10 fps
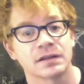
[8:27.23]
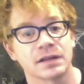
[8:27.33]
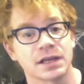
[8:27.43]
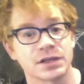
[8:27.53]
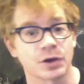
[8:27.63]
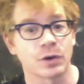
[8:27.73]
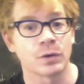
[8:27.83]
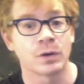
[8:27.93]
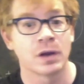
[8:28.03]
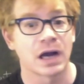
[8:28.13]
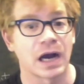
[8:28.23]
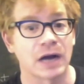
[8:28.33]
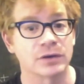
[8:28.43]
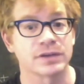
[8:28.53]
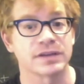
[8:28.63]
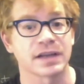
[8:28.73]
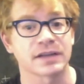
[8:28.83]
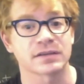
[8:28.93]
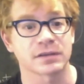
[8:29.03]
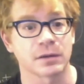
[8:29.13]
They show how to detect
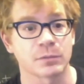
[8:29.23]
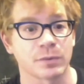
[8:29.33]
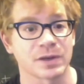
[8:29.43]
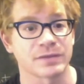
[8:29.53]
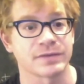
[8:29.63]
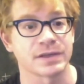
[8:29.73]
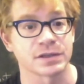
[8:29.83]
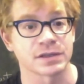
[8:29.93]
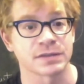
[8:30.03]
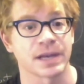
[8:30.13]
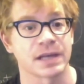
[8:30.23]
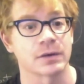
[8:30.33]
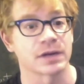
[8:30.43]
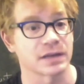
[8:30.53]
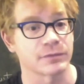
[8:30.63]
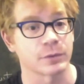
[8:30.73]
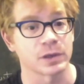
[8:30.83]
some robust features by looking at folding